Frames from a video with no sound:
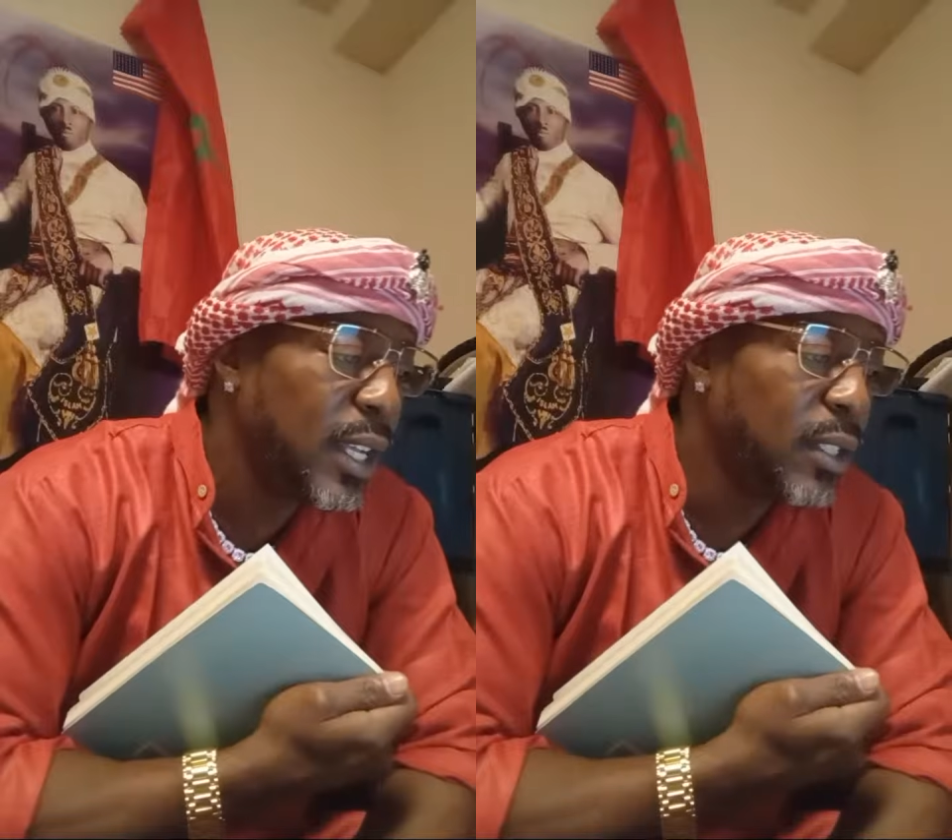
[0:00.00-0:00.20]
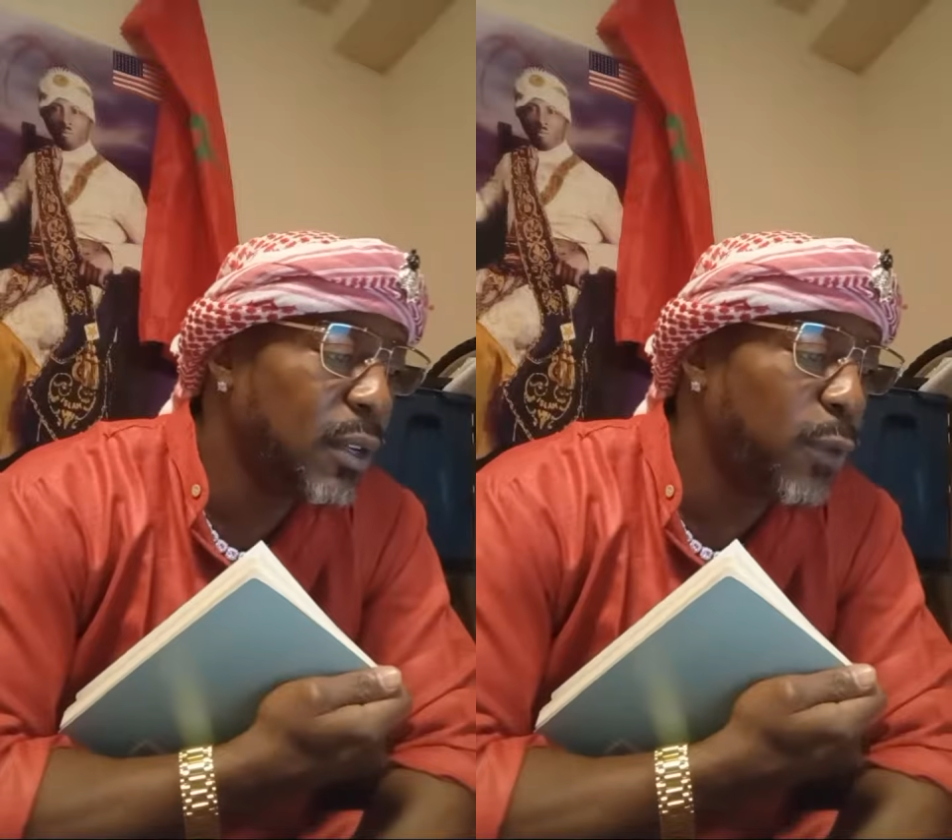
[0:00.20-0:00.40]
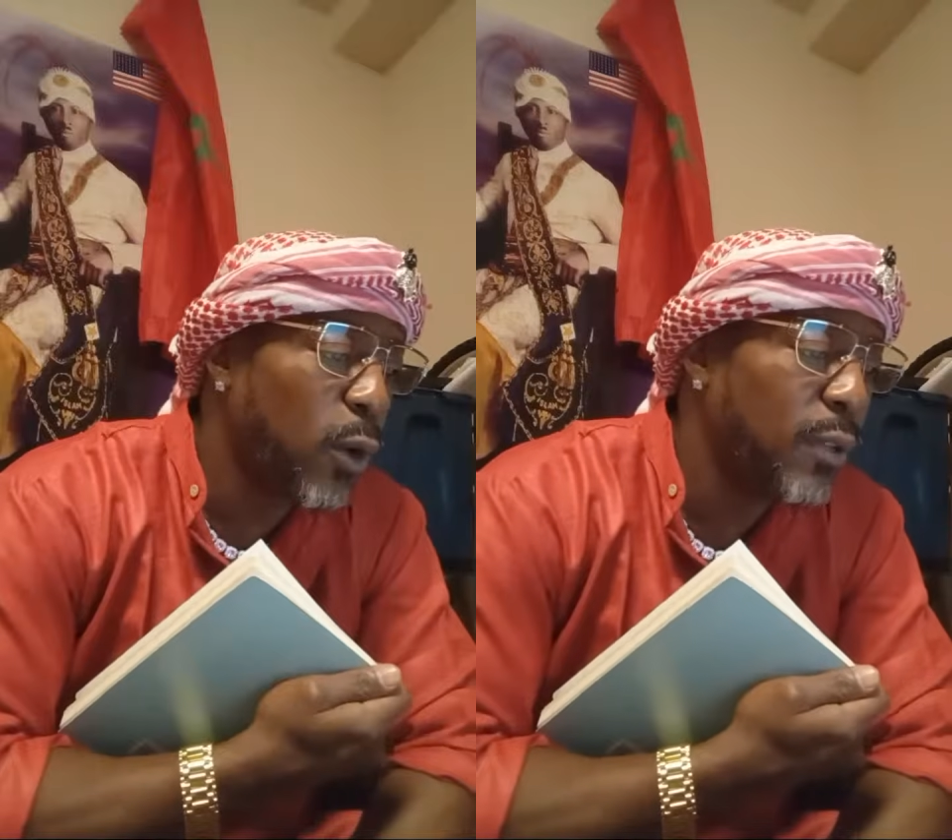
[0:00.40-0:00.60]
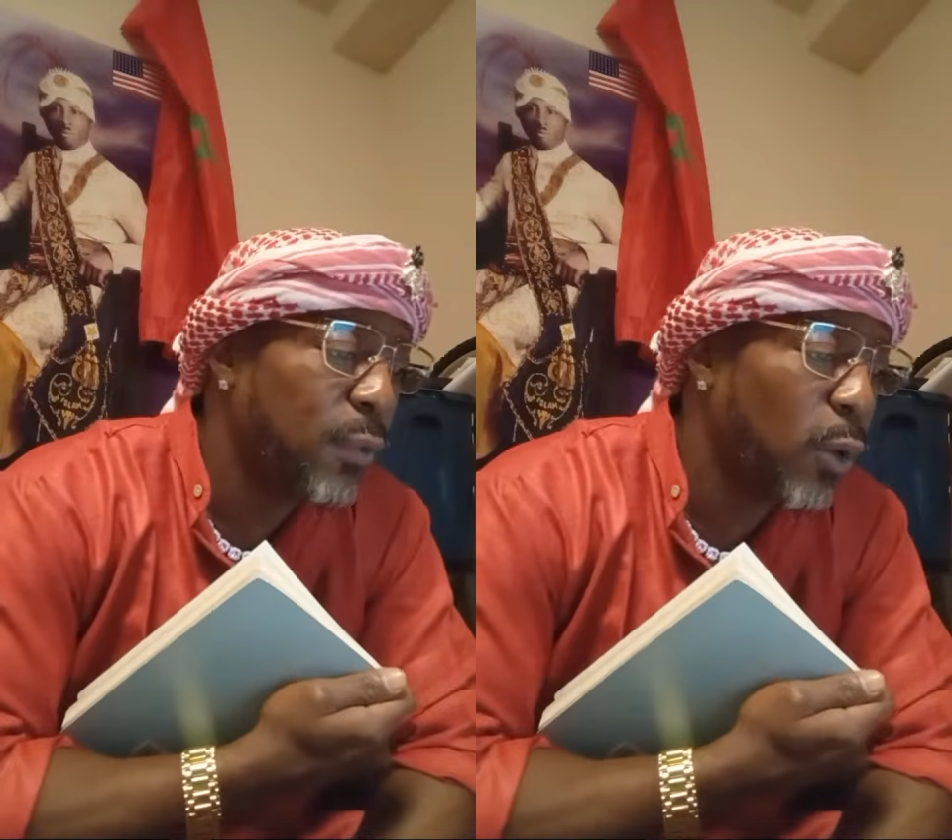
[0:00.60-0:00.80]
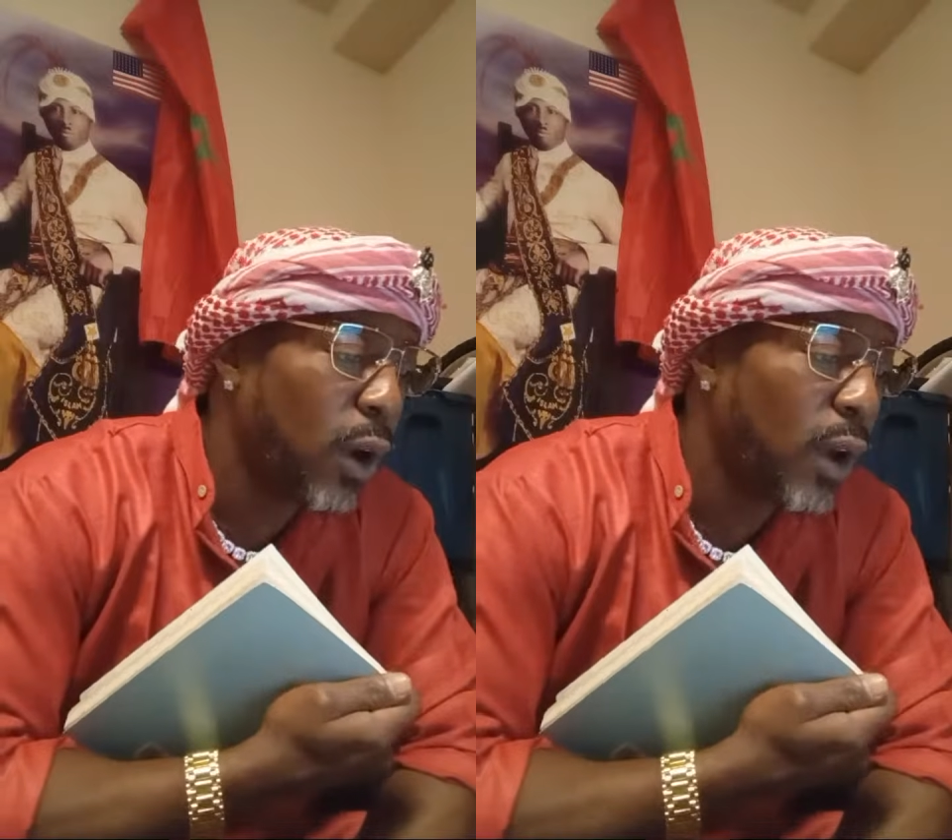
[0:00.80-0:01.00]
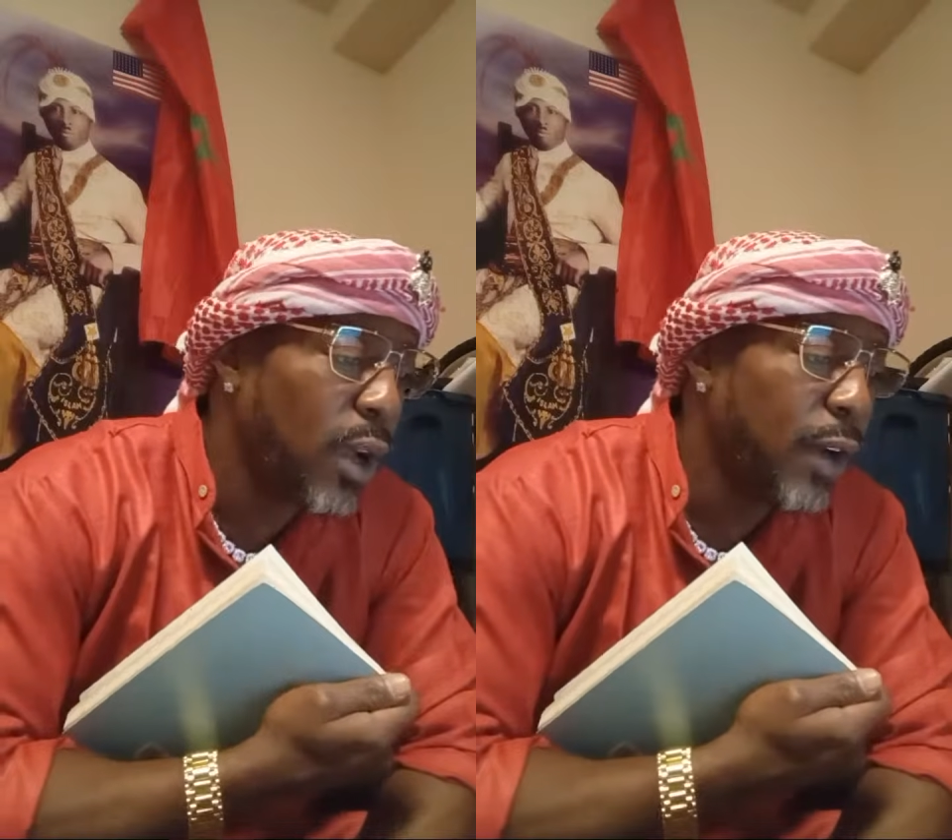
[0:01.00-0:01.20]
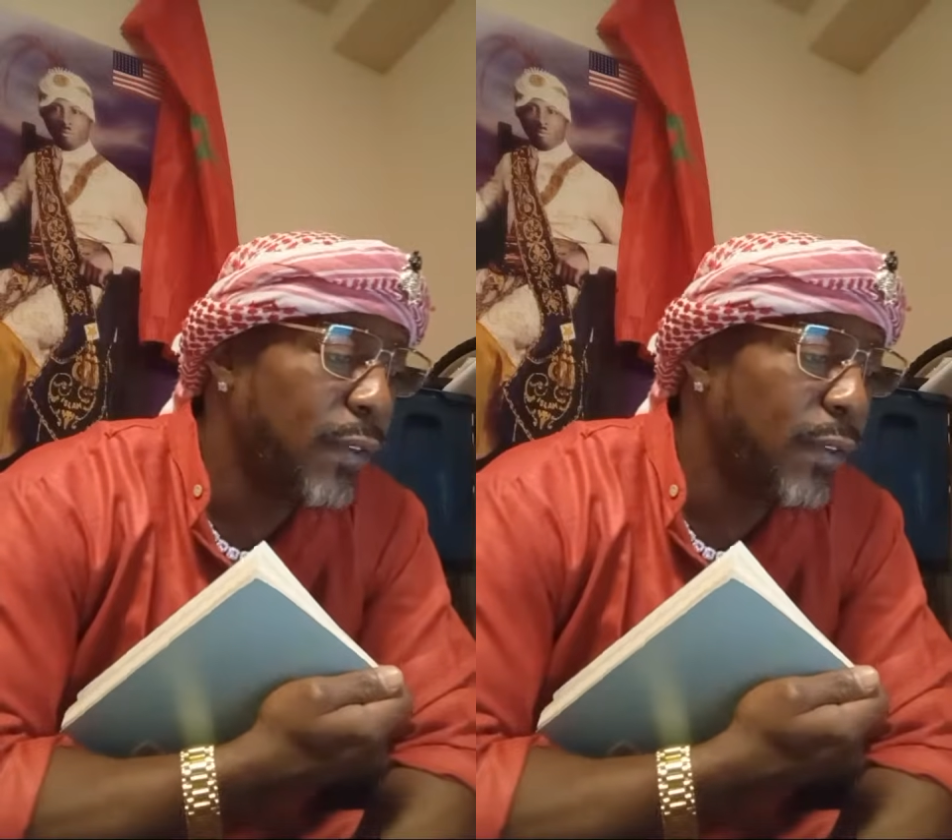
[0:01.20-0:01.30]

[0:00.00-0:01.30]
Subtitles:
to 44 of